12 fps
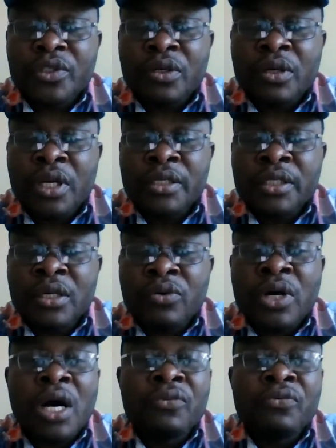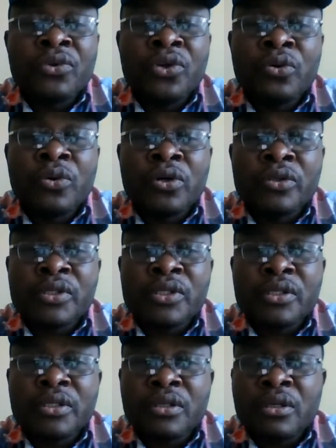unless they will have new
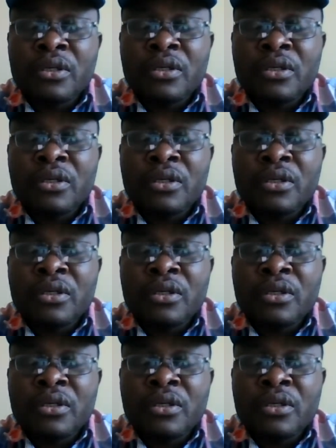ones.